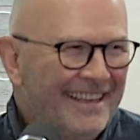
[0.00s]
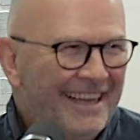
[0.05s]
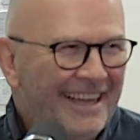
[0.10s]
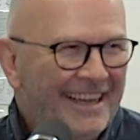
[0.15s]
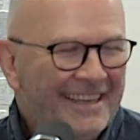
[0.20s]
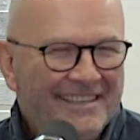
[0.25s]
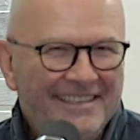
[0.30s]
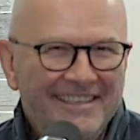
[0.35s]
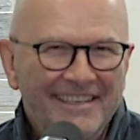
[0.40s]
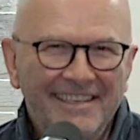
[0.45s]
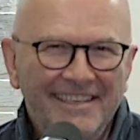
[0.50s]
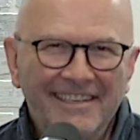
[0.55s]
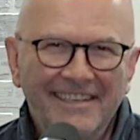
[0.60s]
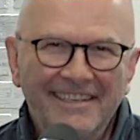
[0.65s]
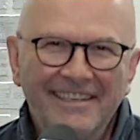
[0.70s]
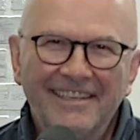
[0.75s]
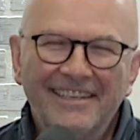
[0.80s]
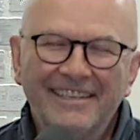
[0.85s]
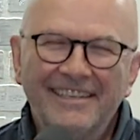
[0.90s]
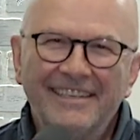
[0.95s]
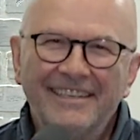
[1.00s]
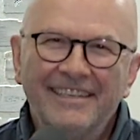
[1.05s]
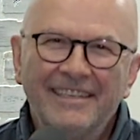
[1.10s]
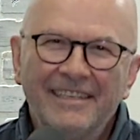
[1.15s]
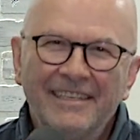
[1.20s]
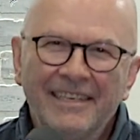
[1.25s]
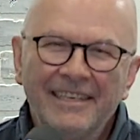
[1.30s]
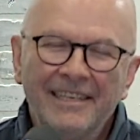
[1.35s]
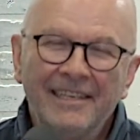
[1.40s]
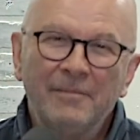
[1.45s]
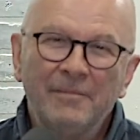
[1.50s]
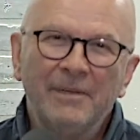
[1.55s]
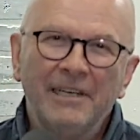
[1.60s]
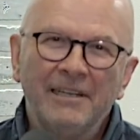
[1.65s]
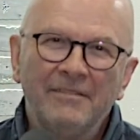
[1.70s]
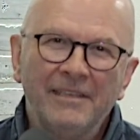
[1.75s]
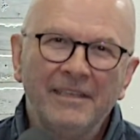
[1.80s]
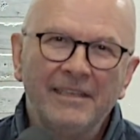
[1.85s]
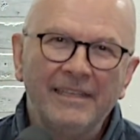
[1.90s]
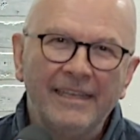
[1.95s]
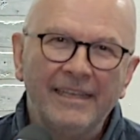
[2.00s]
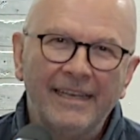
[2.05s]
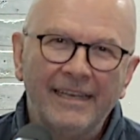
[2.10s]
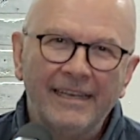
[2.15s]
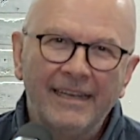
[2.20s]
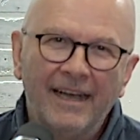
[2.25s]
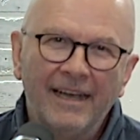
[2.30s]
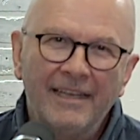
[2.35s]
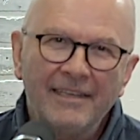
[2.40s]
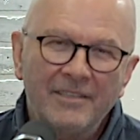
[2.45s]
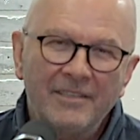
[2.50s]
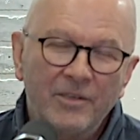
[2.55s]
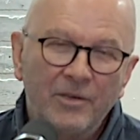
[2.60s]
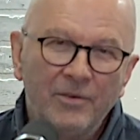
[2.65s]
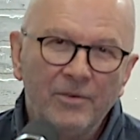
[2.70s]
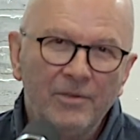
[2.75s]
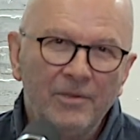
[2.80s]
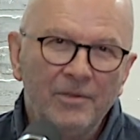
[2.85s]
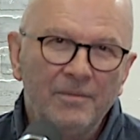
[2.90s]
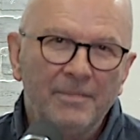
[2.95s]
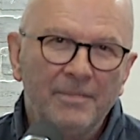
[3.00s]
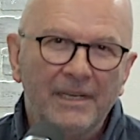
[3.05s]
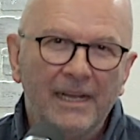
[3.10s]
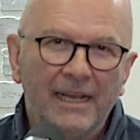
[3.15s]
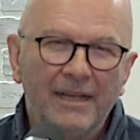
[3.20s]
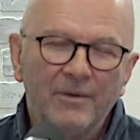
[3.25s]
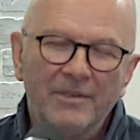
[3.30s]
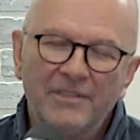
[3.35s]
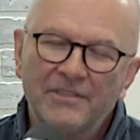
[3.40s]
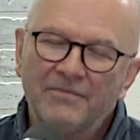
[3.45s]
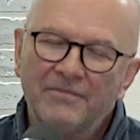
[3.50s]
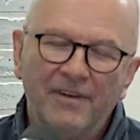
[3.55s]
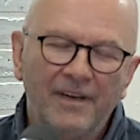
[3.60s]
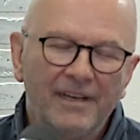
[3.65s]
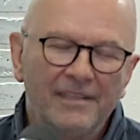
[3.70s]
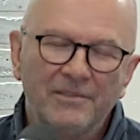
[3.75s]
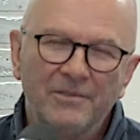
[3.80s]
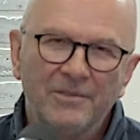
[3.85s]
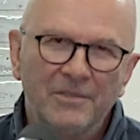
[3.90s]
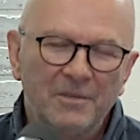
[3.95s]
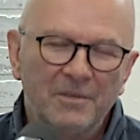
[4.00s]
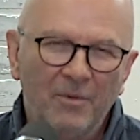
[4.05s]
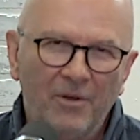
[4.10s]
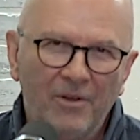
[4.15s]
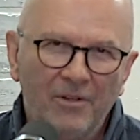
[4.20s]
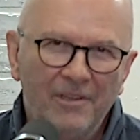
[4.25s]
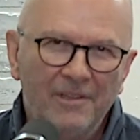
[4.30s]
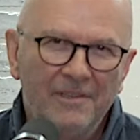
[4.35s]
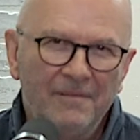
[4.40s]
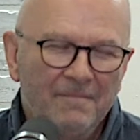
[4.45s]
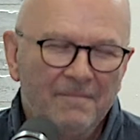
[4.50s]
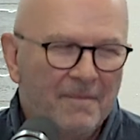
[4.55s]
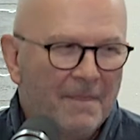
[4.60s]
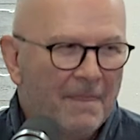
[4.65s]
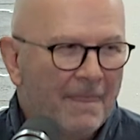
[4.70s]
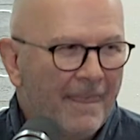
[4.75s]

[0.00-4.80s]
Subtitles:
I did a little bit of it at high school, but I was far too small.